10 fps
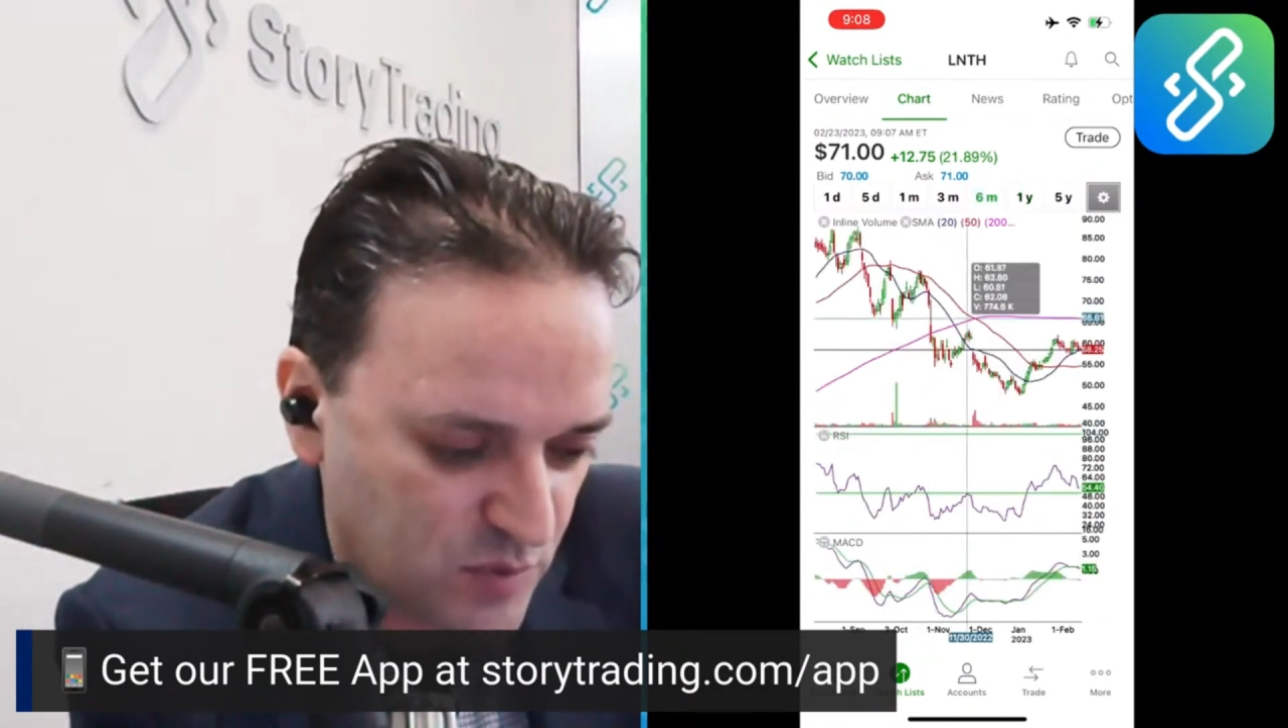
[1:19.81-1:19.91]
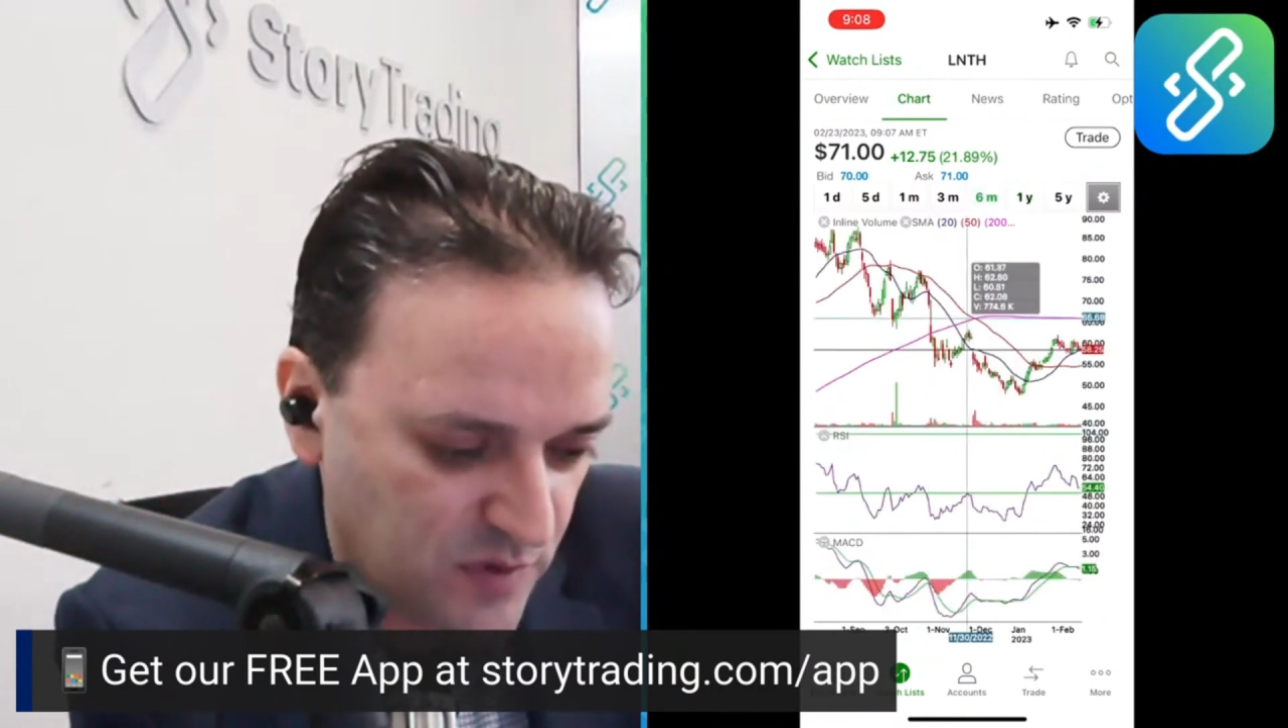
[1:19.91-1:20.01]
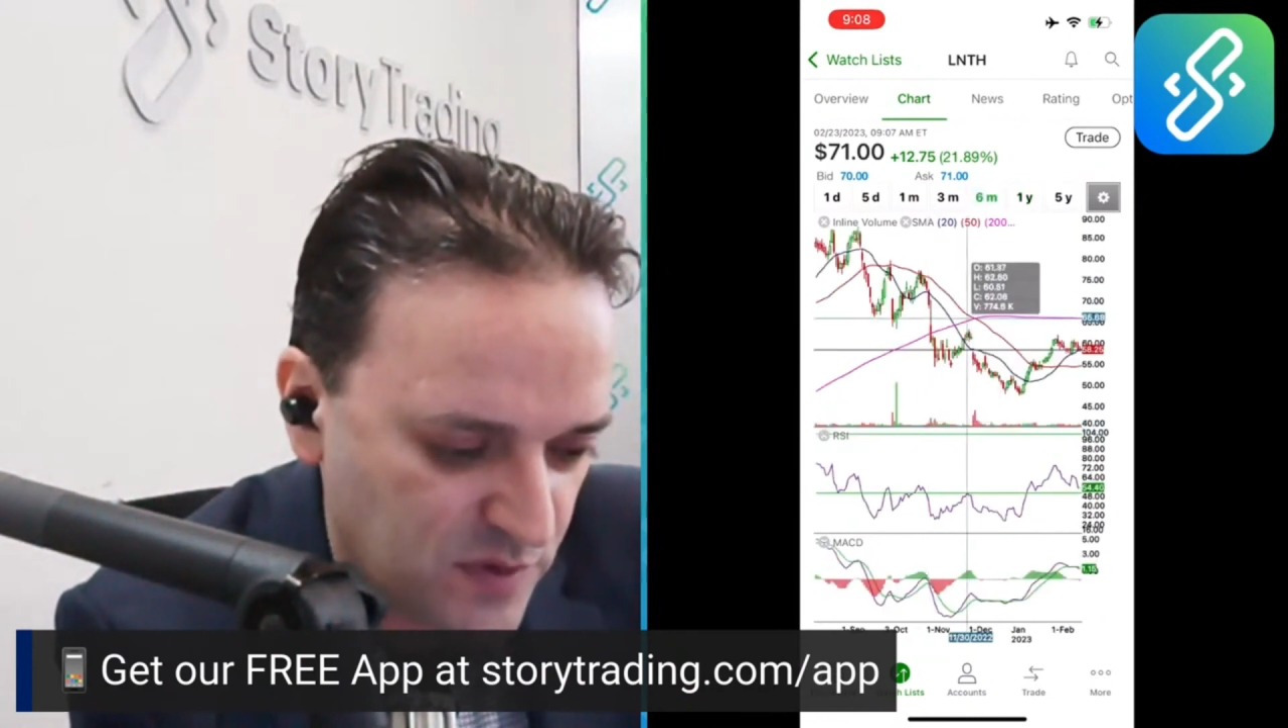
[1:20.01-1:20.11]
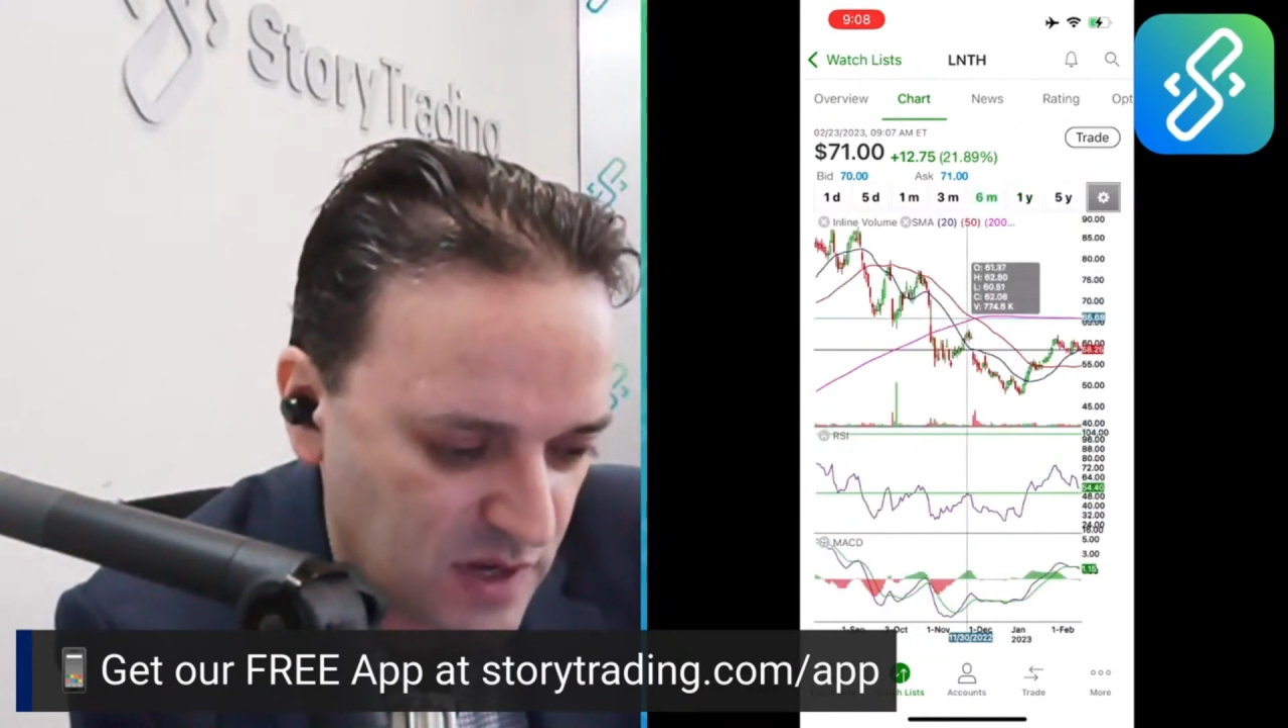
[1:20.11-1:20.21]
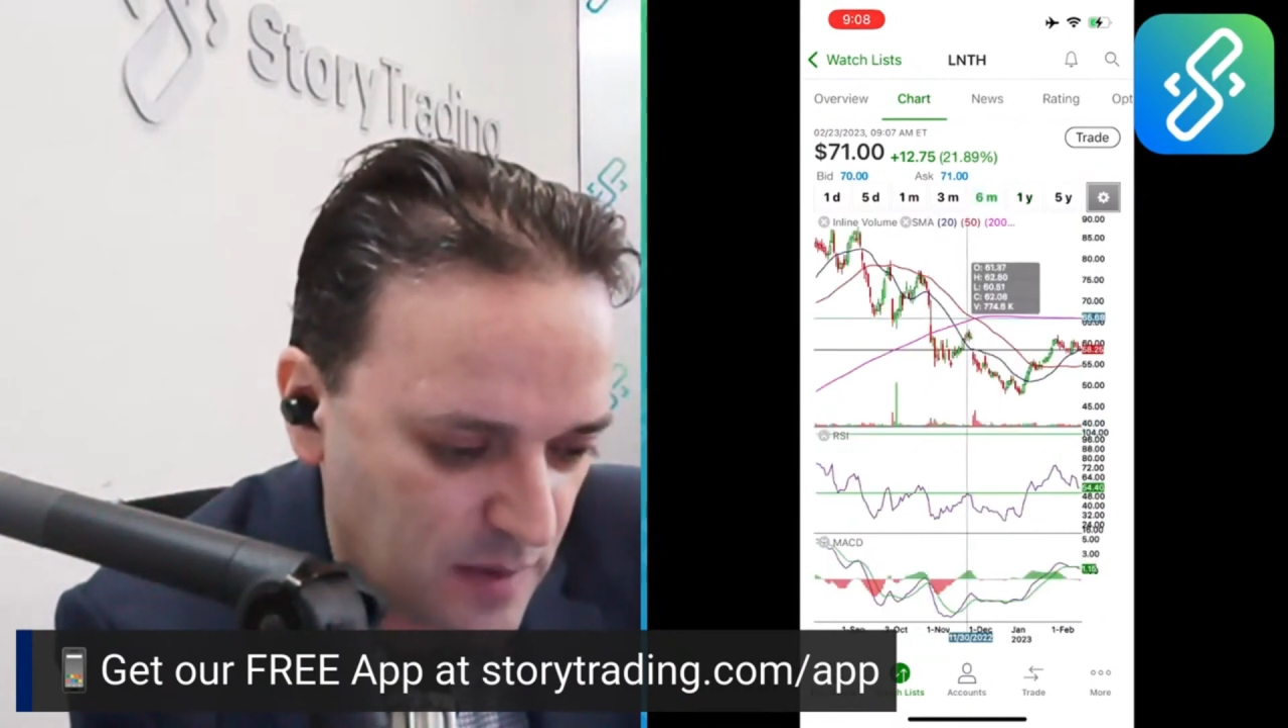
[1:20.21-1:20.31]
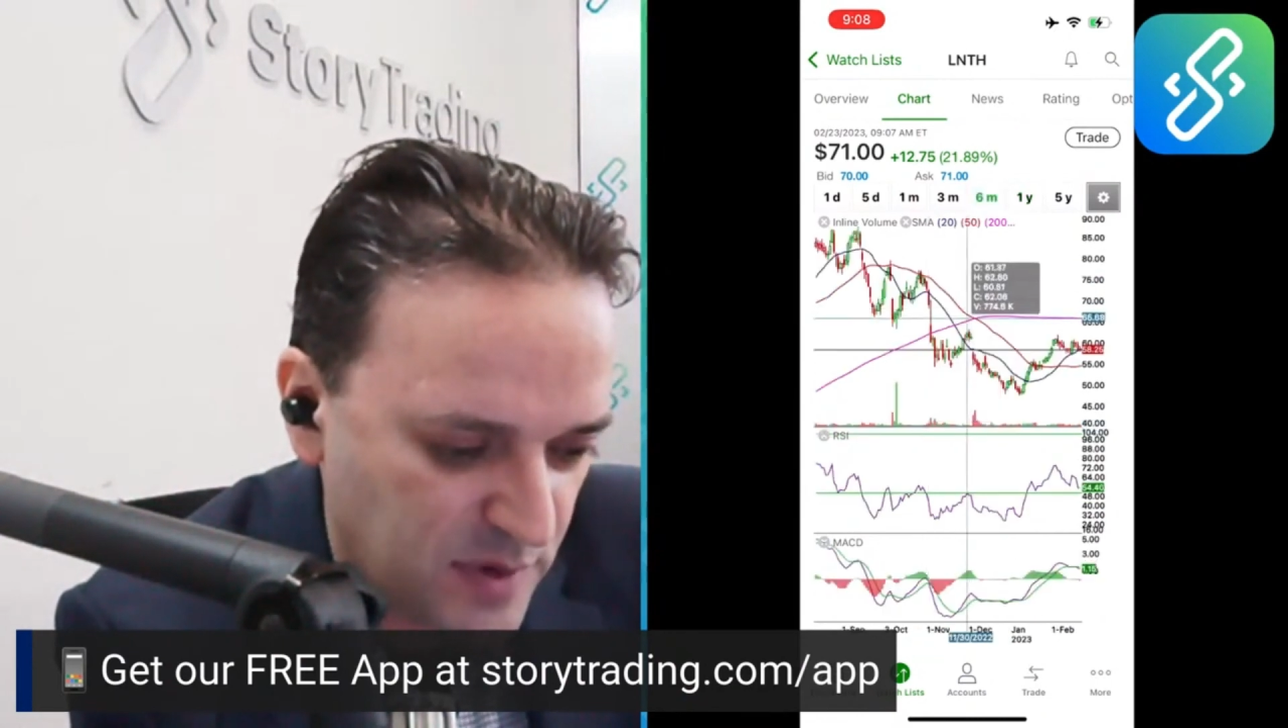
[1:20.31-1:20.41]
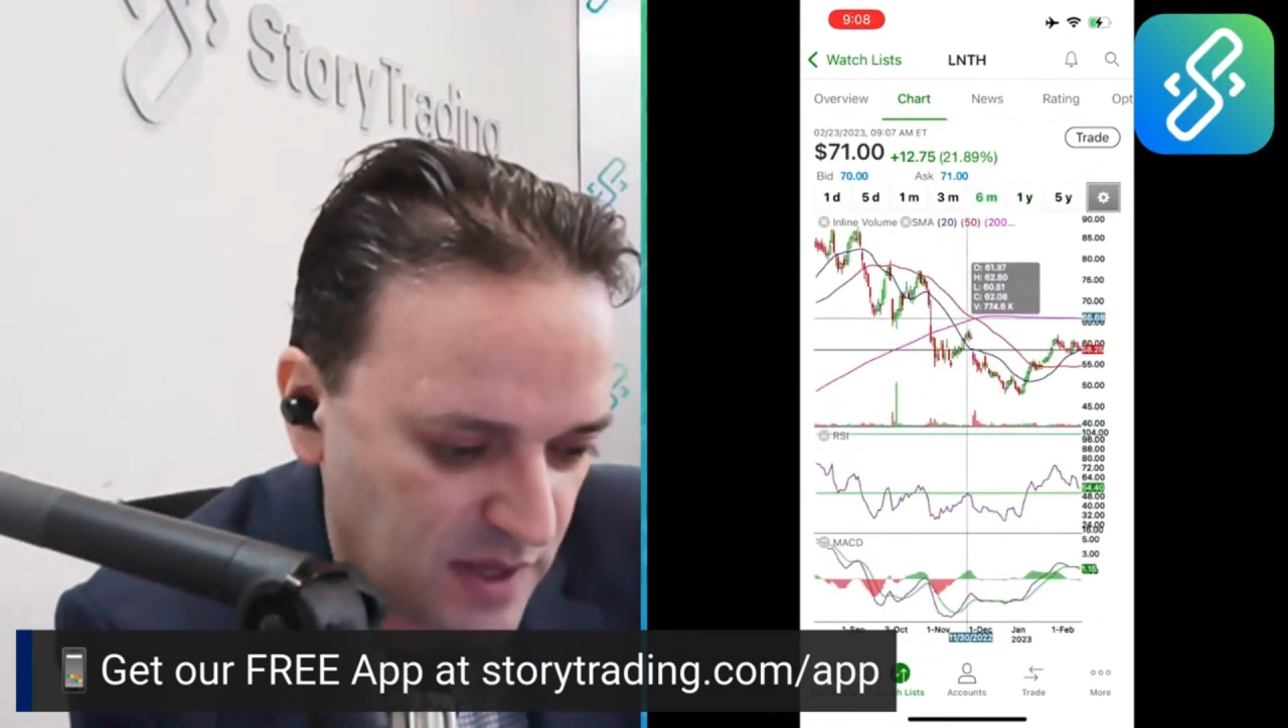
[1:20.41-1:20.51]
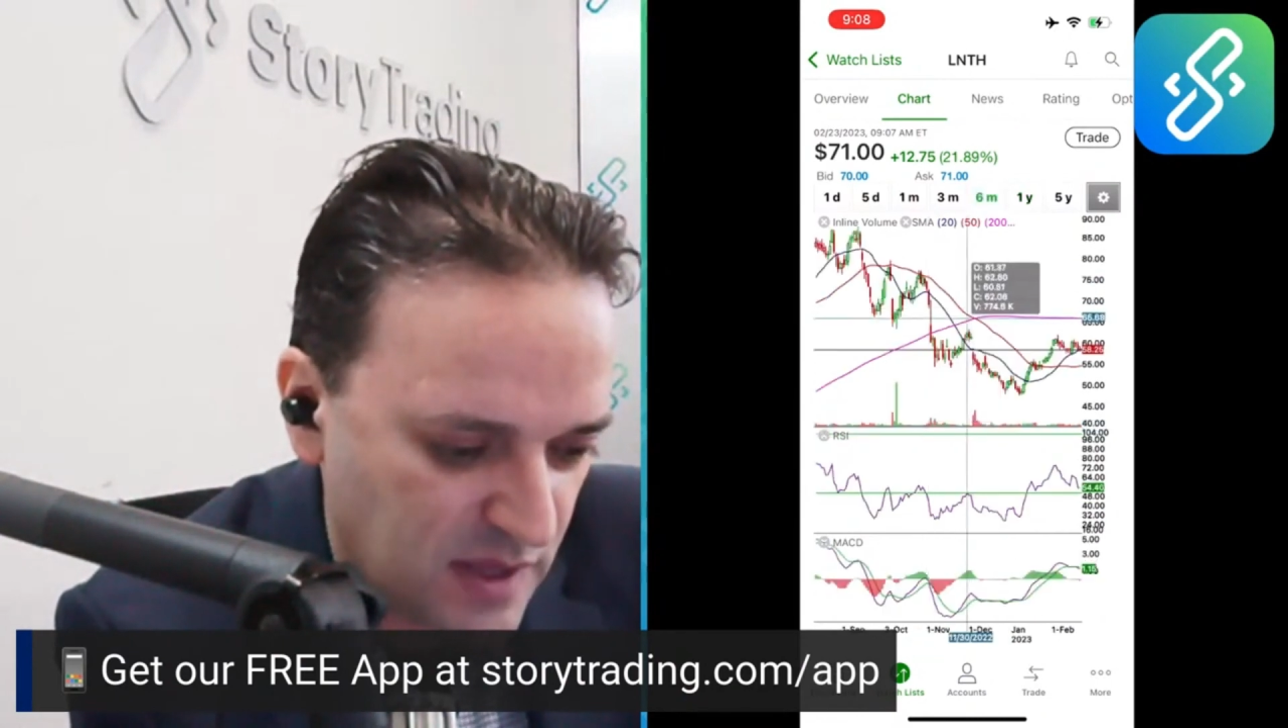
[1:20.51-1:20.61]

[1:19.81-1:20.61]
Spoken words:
point for the company.